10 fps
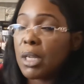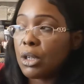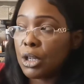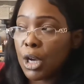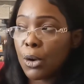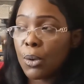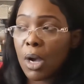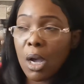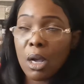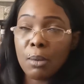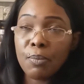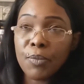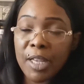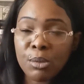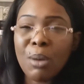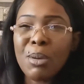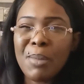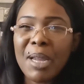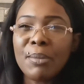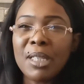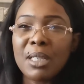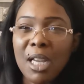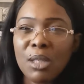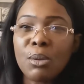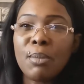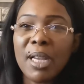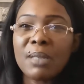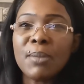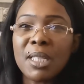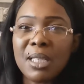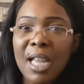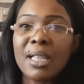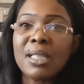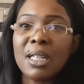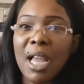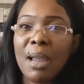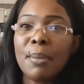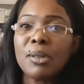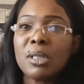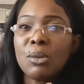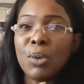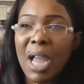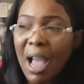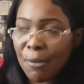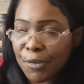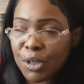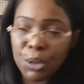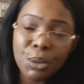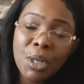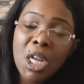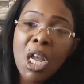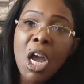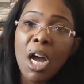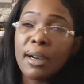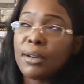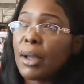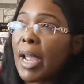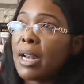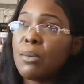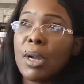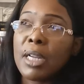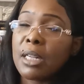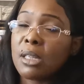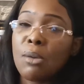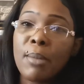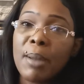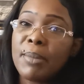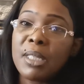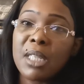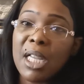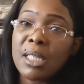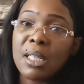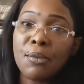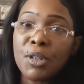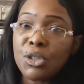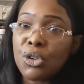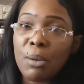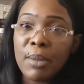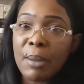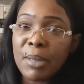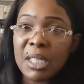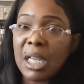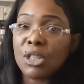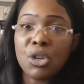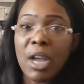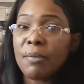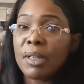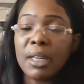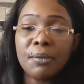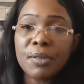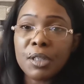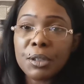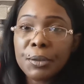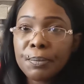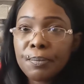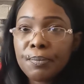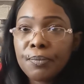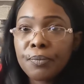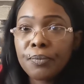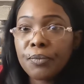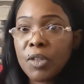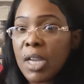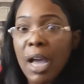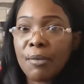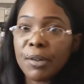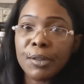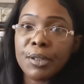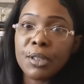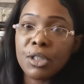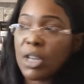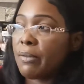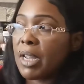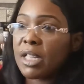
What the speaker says: You know, that's why we make mistakes. We make mistakes we have to. I don't know anyone that don't make mistakes, and if you do not make mistakes, you haven't lived. You haven't, because you haven't